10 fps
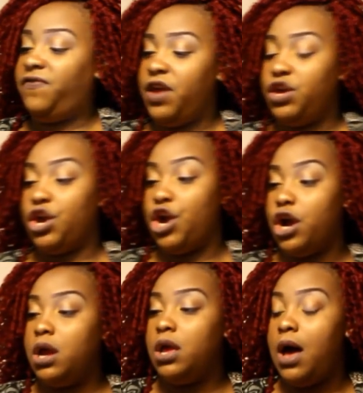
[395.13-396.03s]

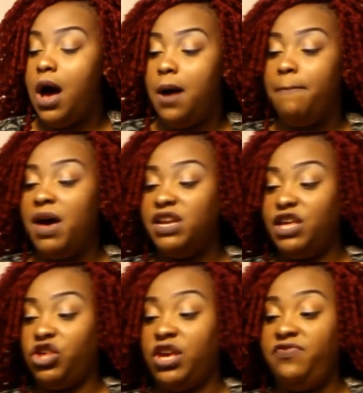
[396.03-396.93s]
Figure um,
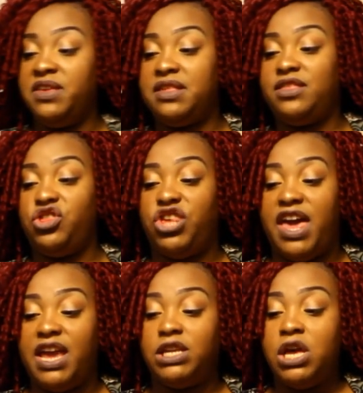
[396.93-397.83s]
edition, this is the
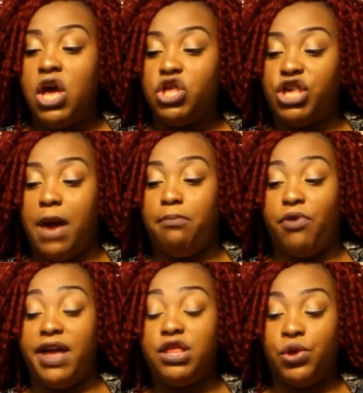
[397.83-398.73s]
Jade
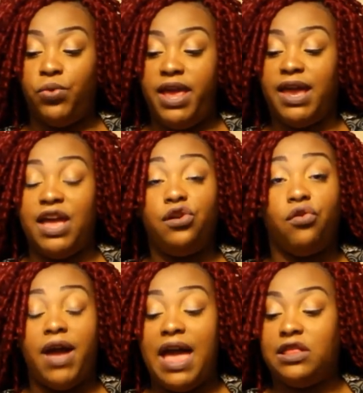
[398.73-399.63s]
Chambray Tunic in
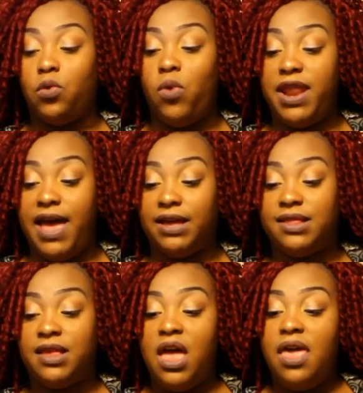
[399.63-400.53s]
gray. It's a one
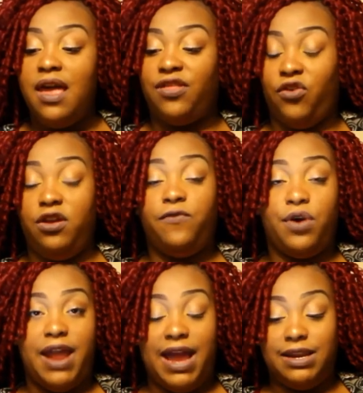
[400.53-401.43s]
X. It's
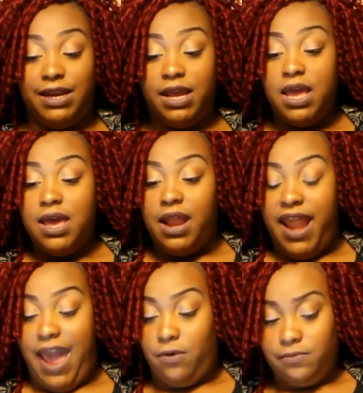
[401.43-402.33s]
thirty-four ninety.
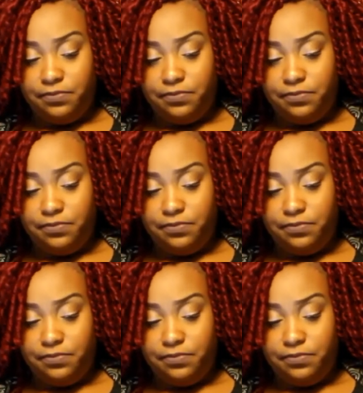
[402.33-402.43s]
Now,